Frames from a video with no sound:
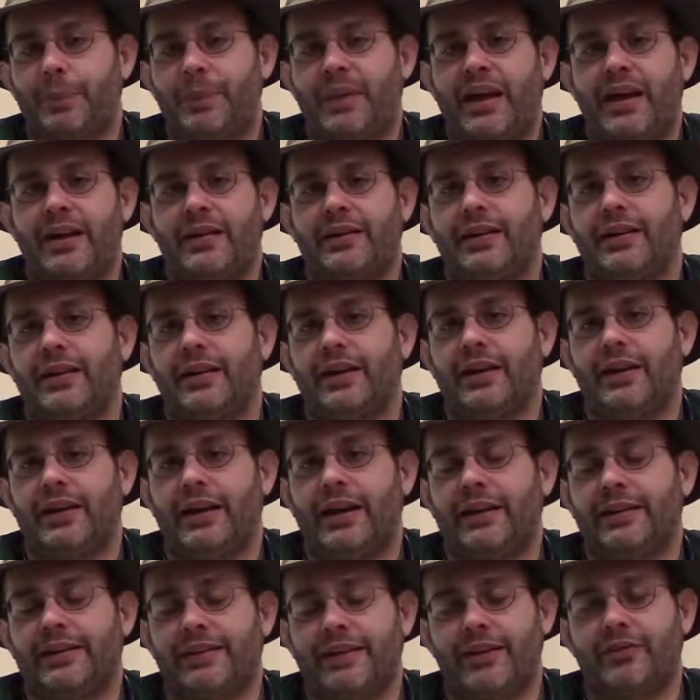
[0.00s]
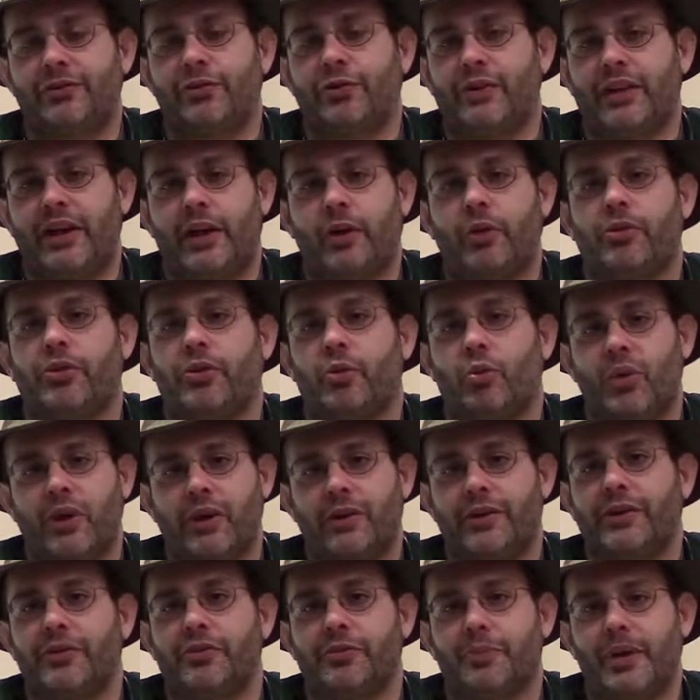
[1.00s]
Pet Dental Health
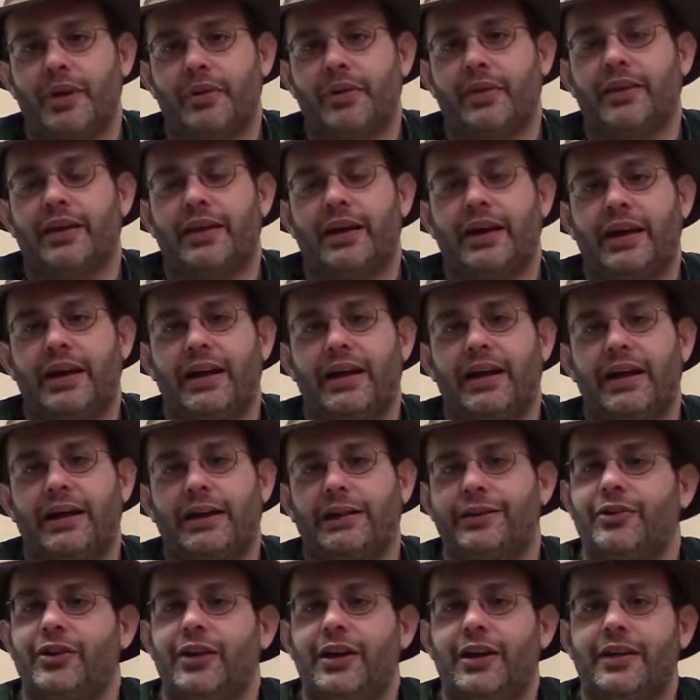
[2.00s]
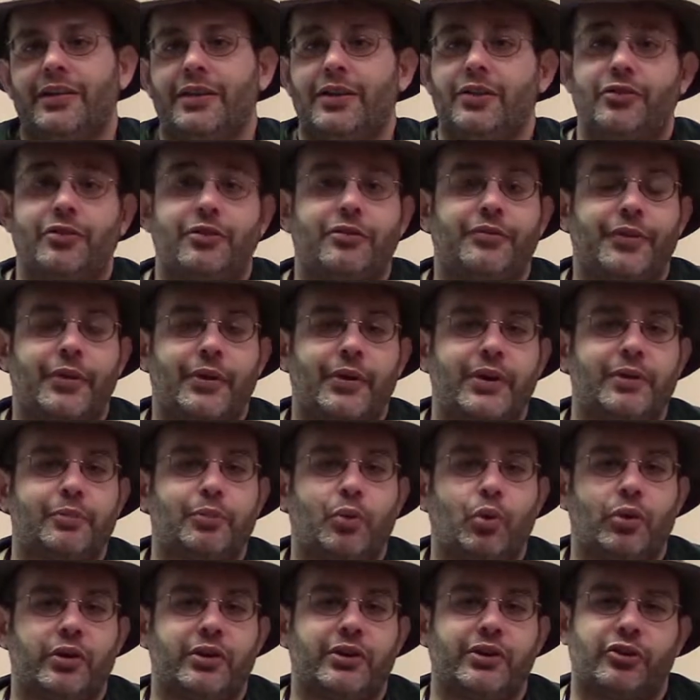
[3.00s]
Awareness Month. And this is very
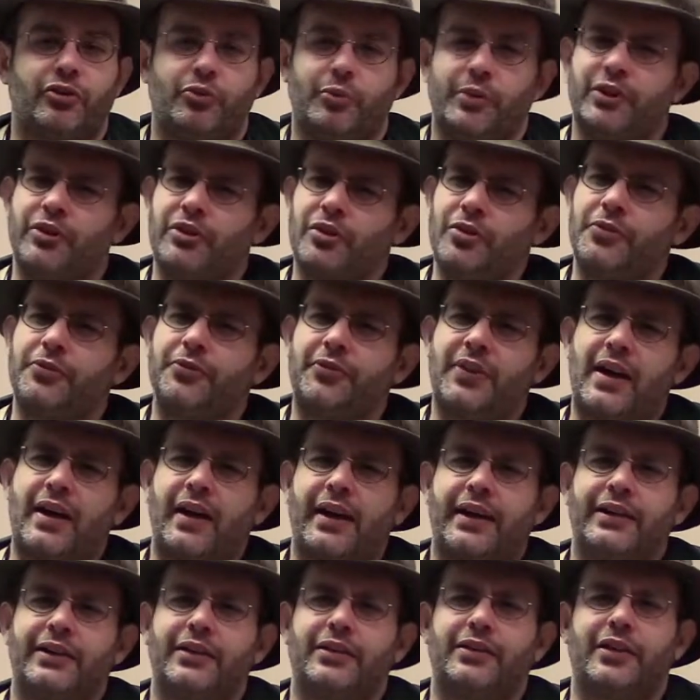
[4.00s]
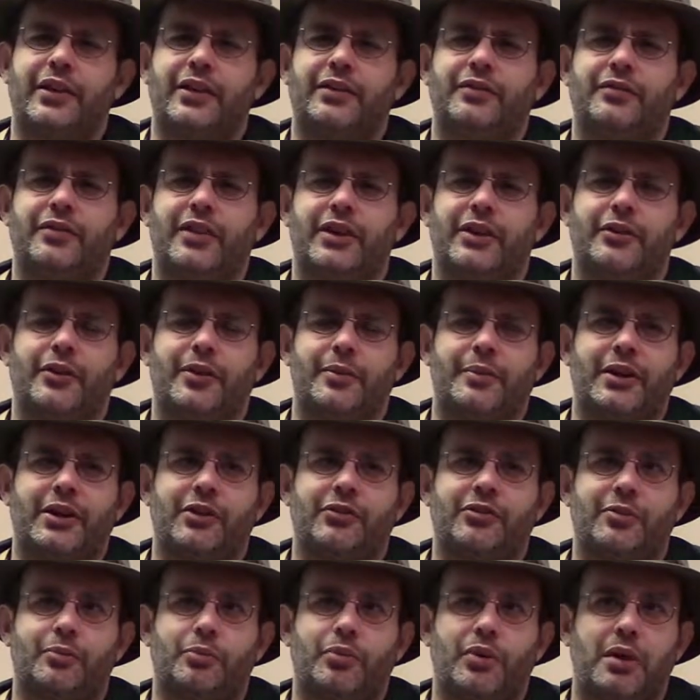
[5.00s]
important because we do find in veterinary
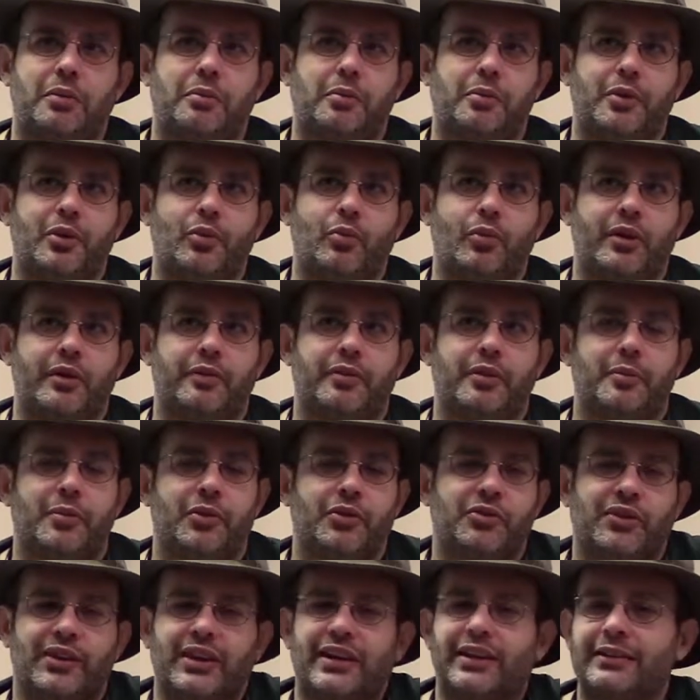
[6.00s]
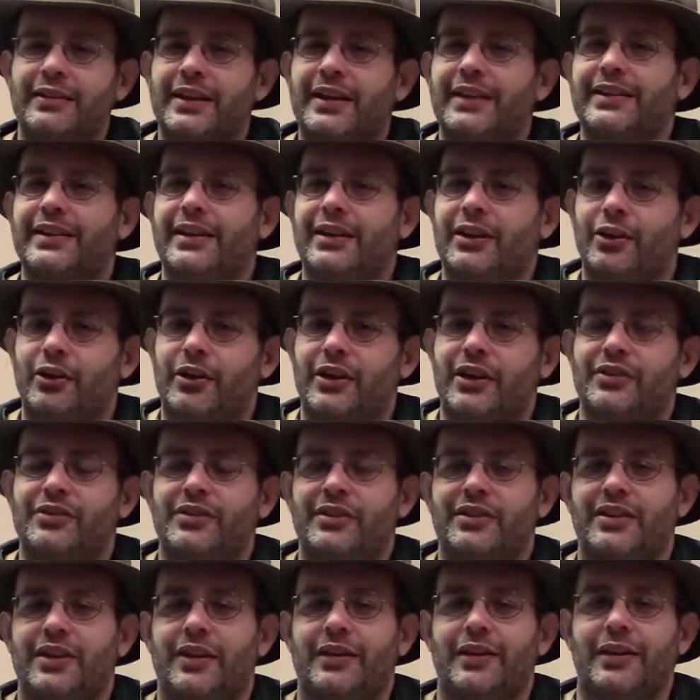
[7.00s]
medicine probably one of the most neglected areas
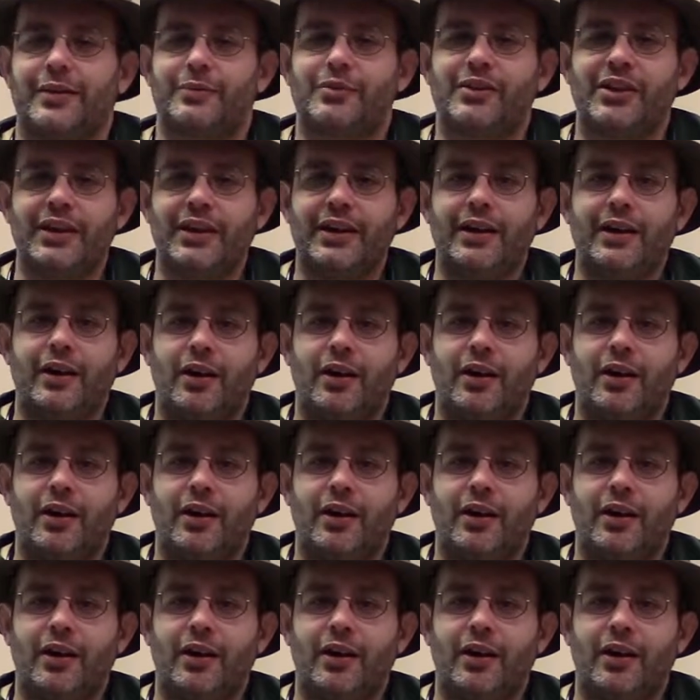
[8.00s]
at times